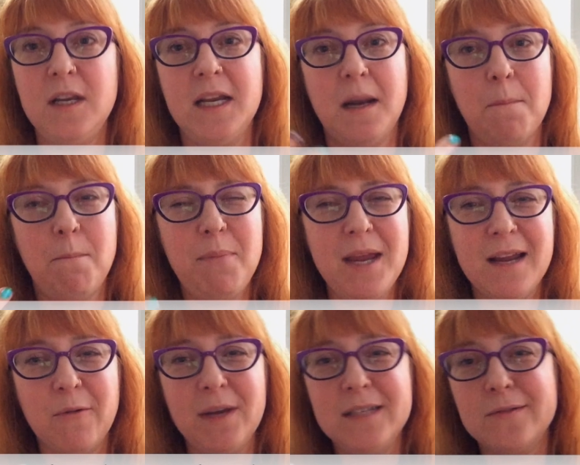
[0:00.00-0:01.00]
You get a
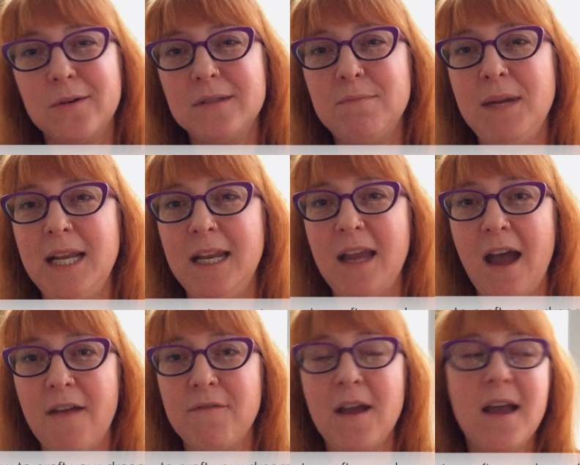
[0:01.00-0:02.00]
big resource
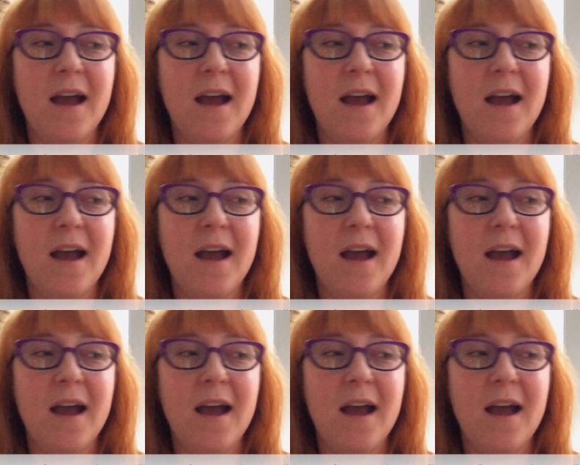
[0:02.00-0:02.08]
PDF.